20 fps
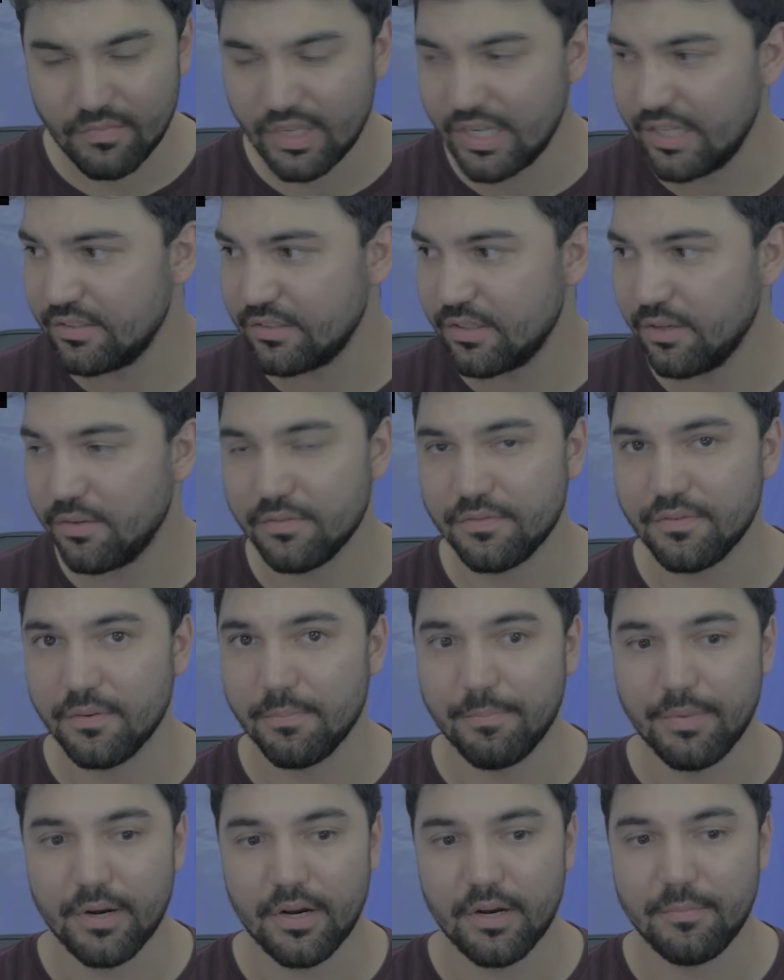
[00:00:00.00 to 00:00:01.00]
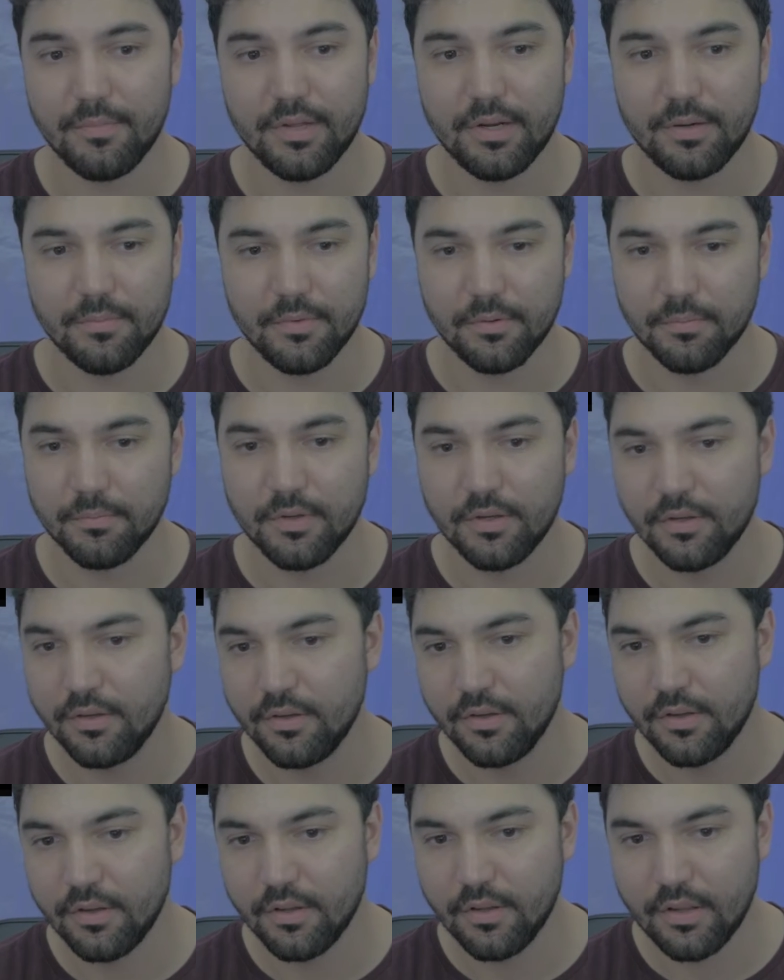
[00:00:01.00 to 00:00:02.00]
He's going for bare minimum,
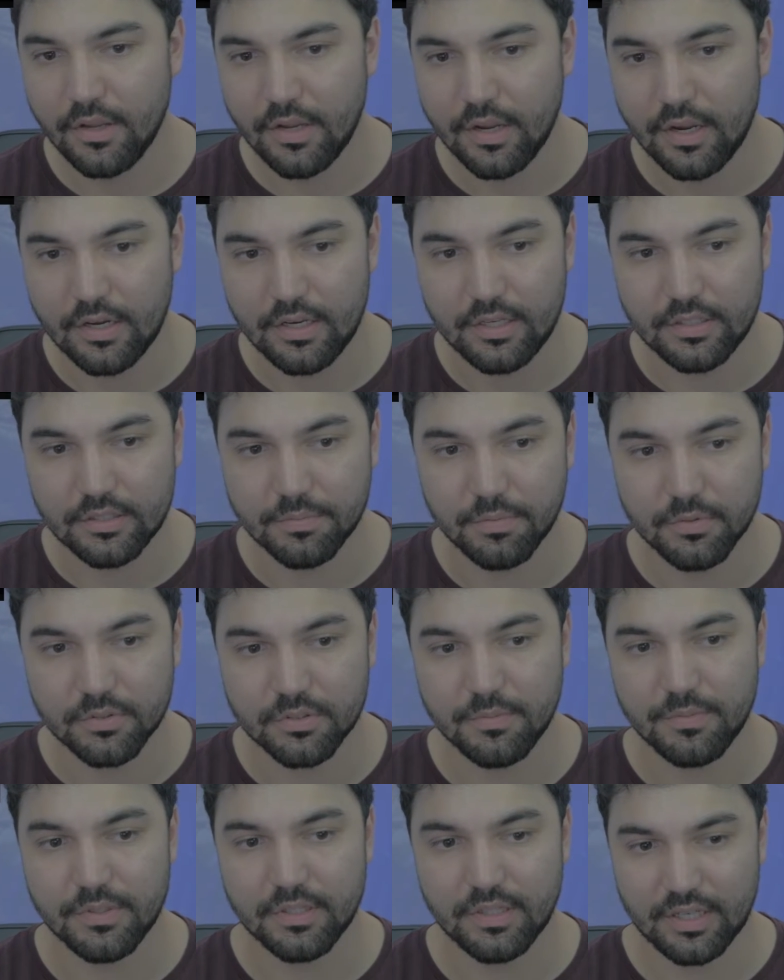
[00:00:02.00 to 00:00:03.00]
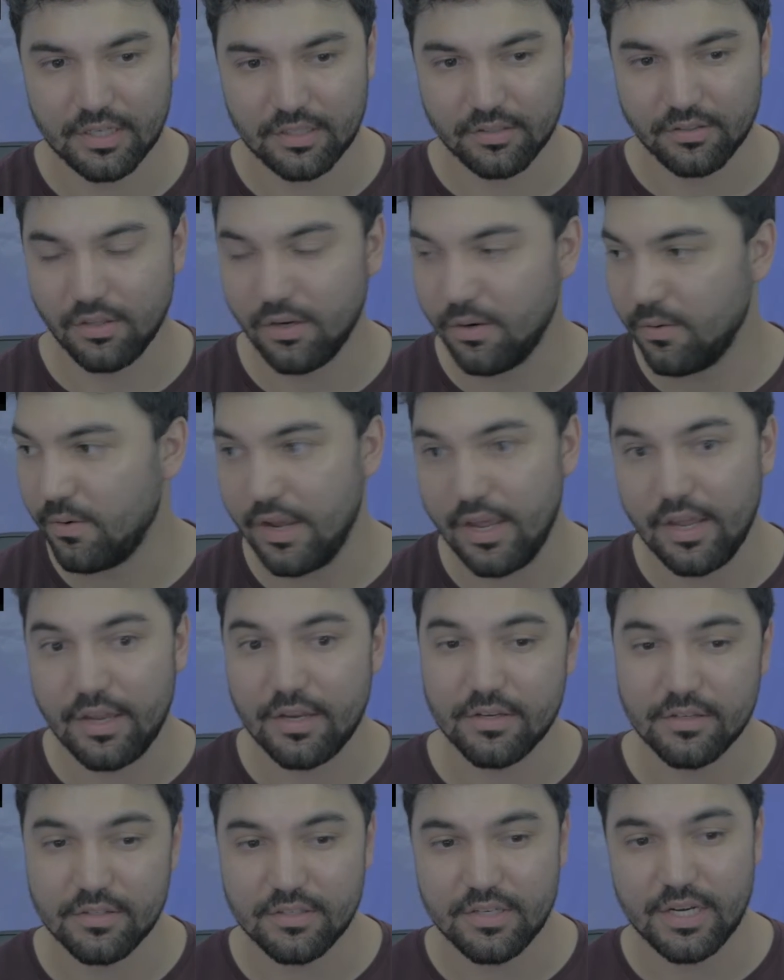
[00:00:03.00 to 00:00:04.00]
and he's supposed to be like a low
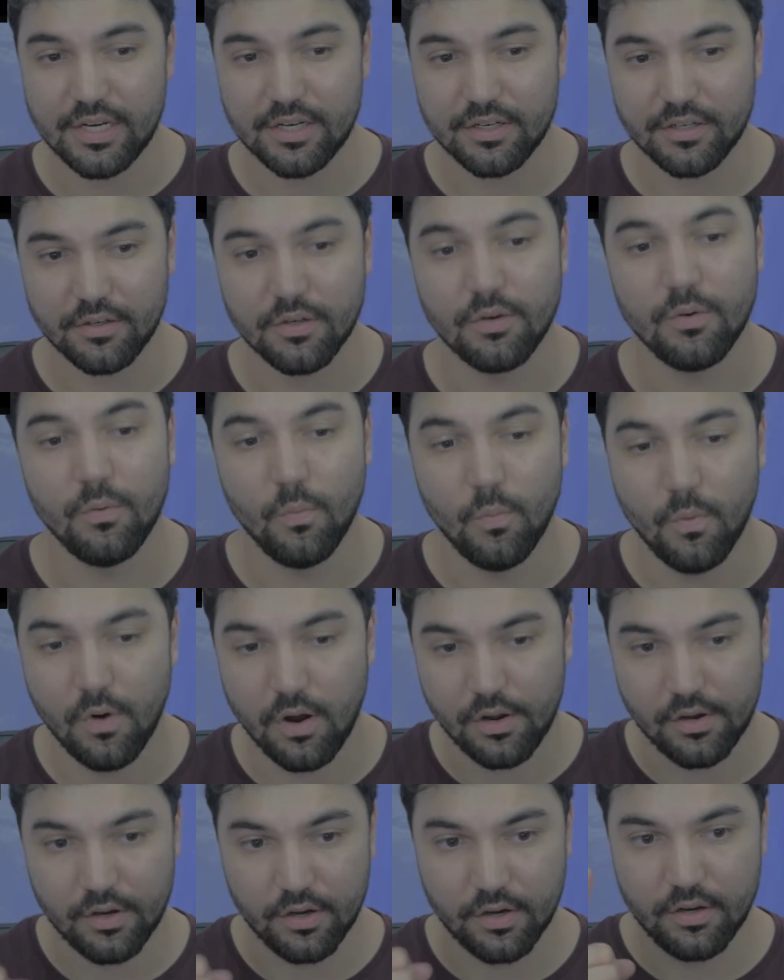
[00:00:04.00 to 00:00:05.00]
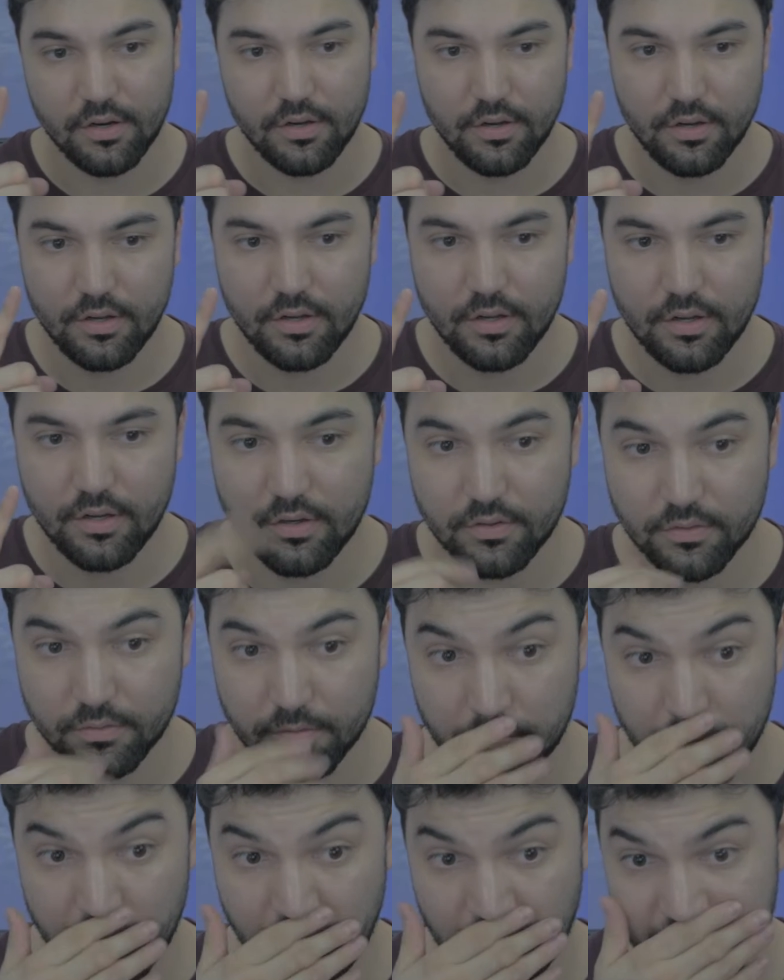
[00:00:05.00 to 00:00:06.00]
end tier 1
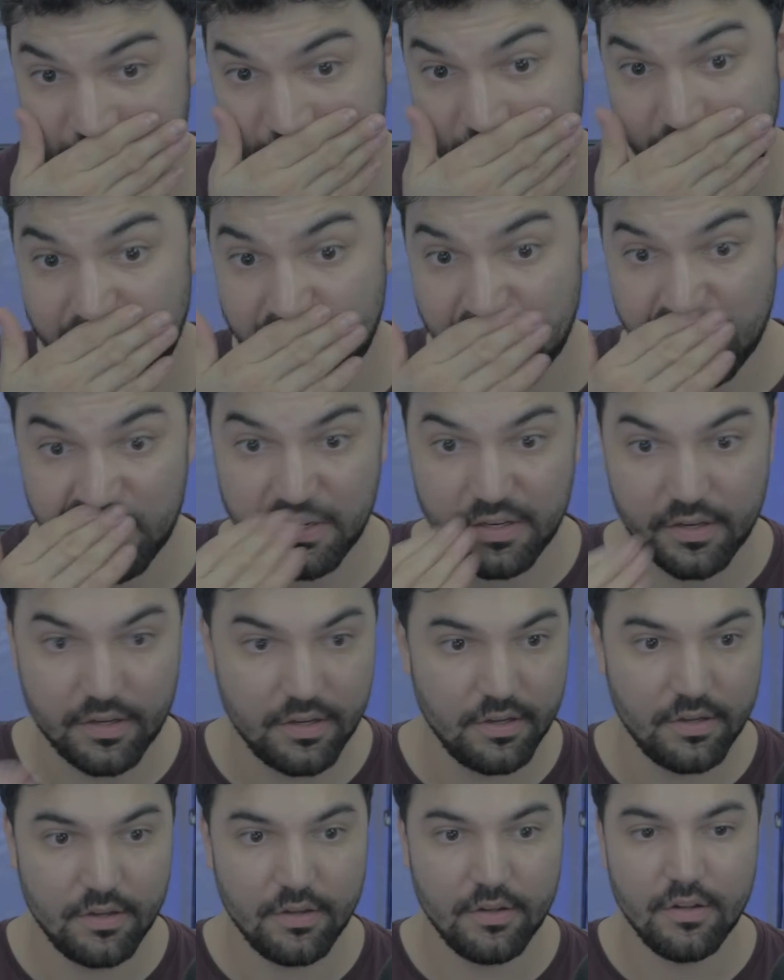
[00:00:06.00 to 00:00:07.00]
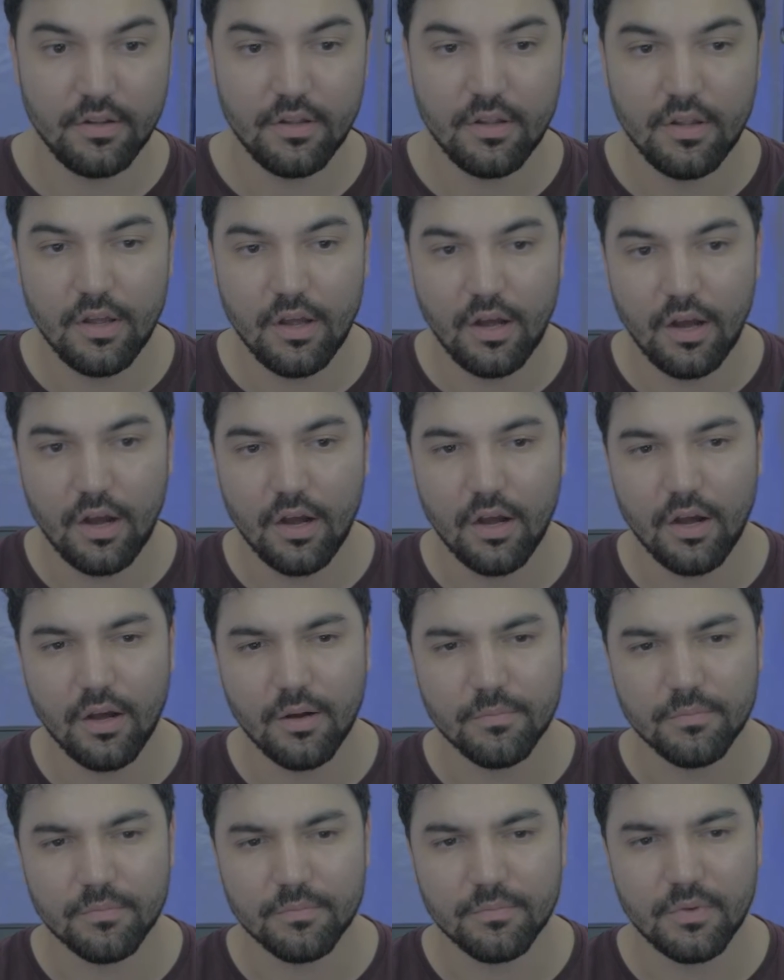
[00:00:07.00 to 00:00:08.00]
tight end.
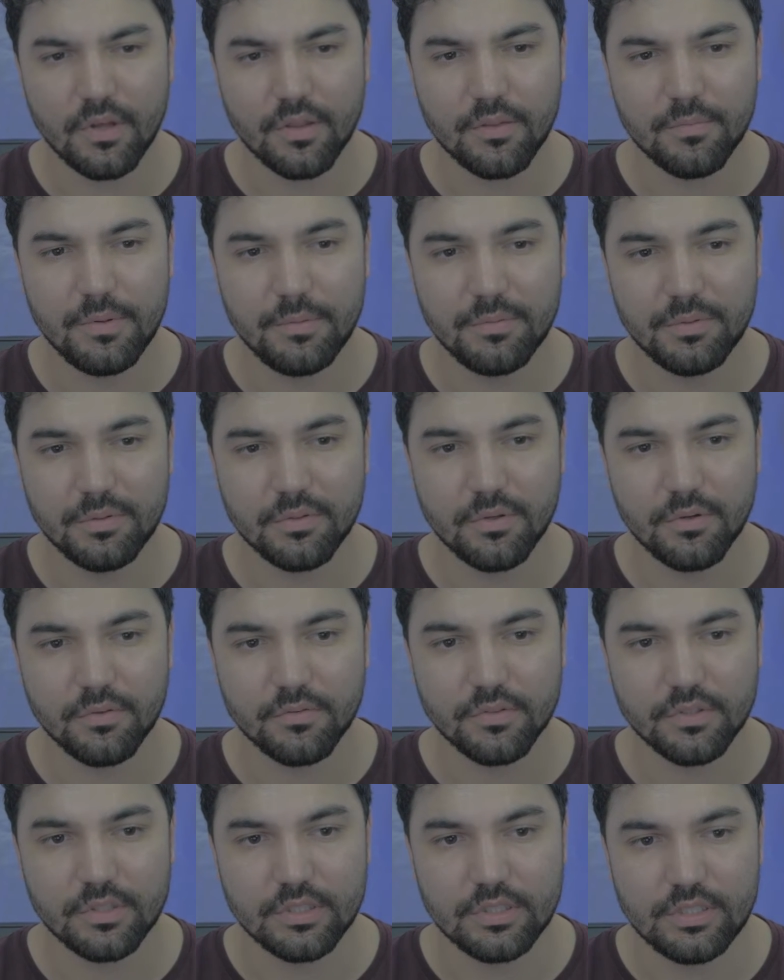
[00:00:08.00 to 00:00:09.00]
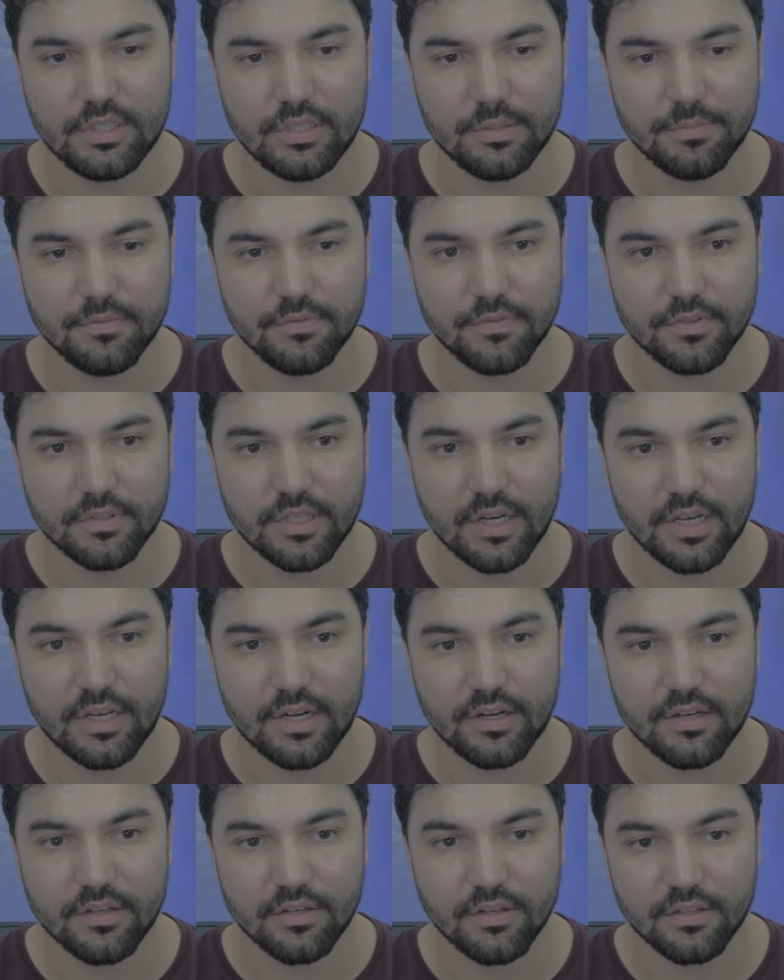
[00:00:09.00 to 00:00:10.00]
Other people who are going really cheap for tight
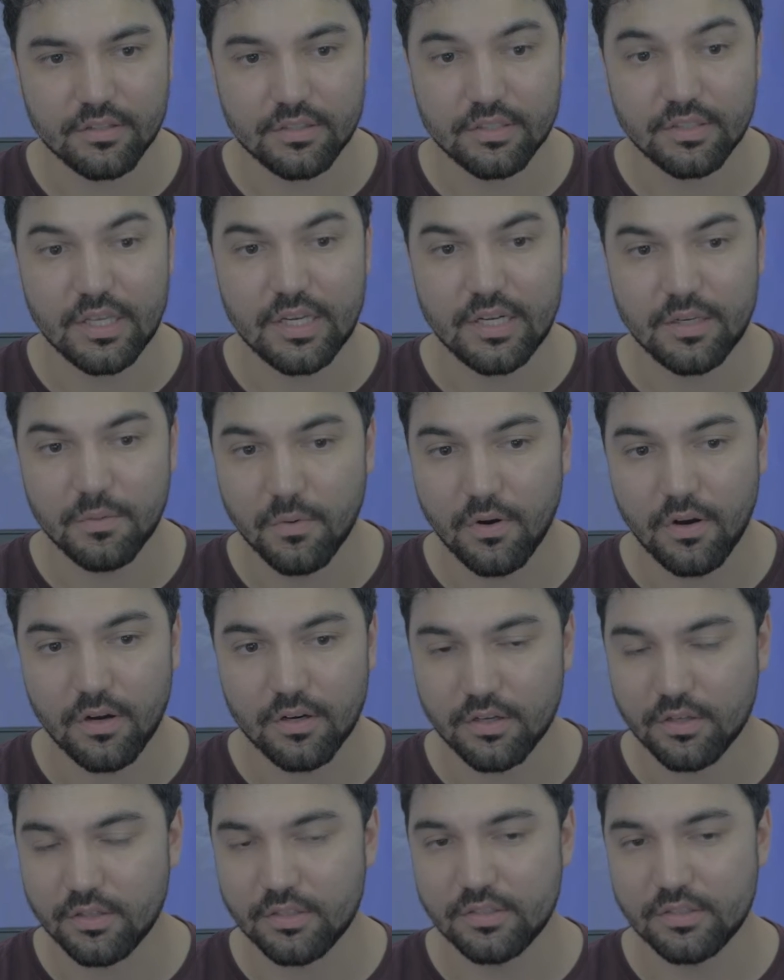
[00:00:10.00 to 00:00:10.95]
end are Delaney Walker.